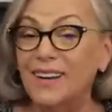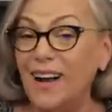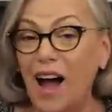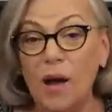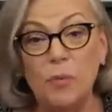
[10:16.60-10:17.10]

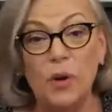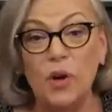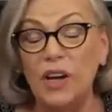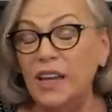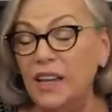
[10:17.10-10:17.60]

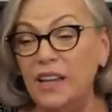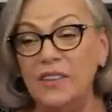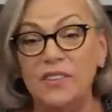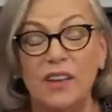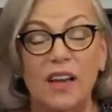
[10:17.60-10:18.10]
copper
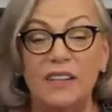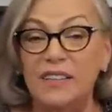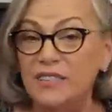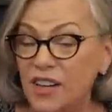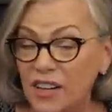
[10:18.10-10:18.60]
is an
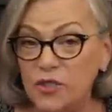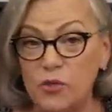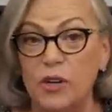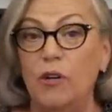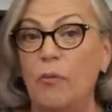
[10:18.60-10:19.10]

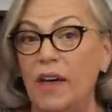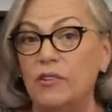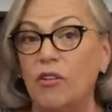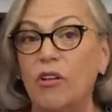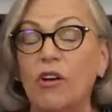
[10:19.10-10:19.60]
industrial
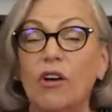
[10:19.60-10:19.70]
metal.